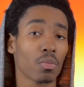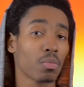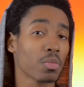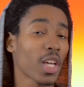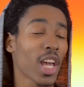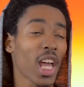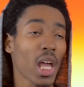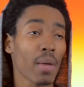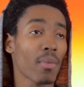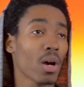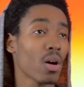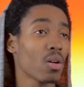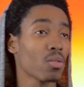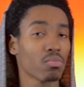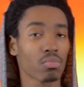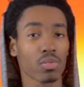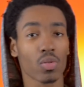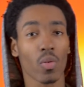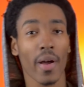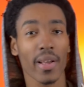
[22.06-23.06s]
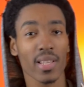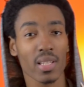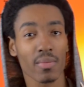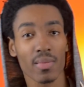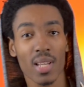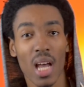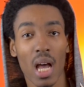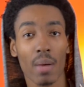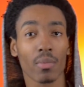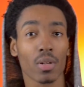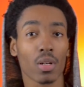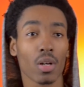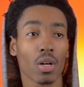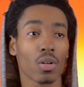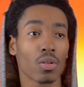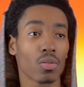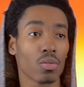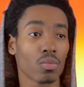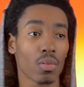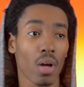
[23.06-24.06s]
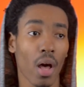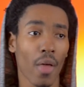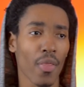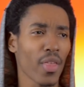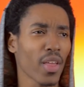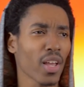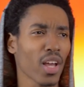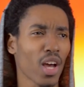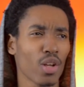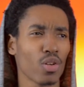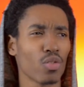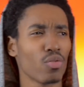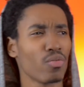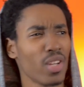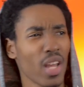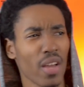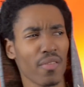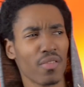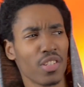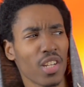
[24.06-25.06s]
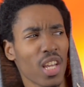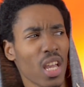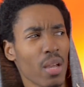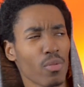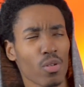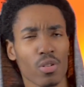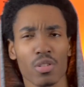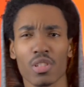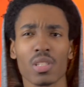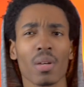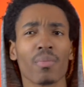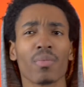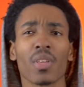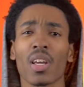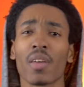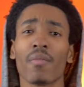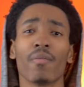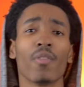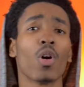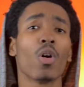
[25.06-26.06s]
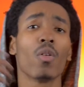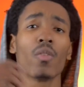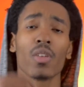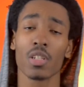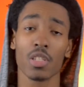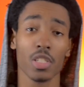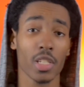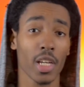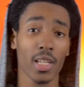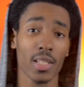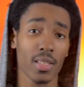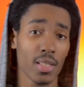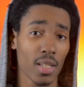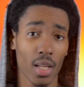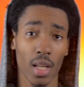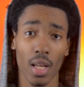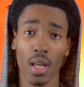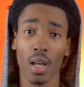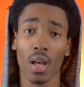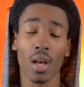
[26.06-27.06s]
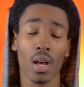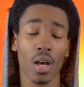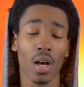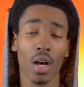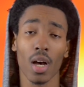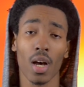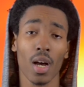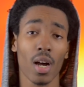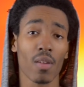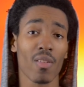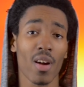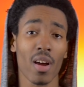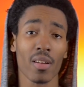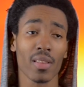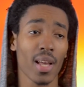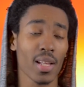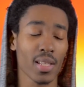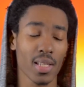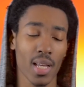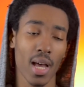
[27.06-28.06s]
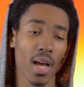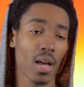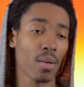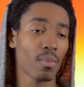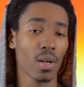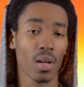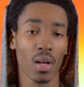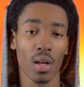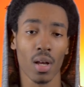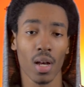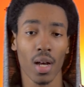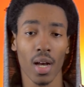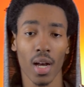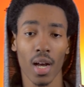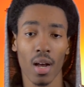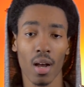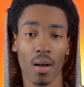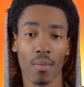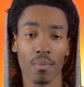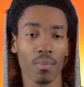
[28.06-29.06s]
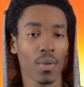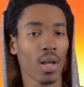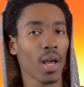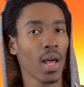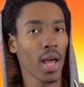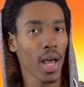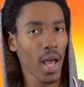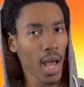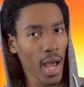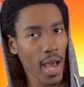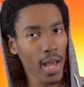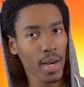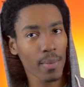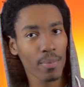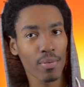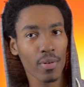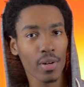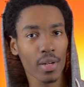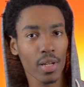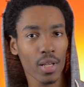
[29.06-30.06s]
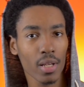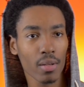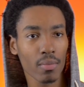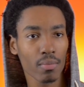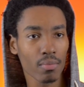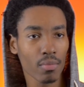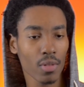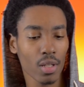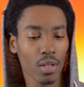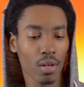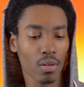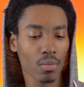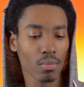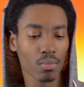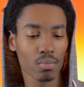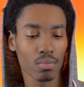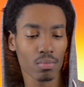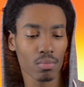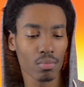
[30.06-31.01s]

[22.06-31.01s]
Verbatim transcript: came out quite some time ago, I think under Def Jam or something involving Jay-Z uh, around that time. Um, had a pretty, you know,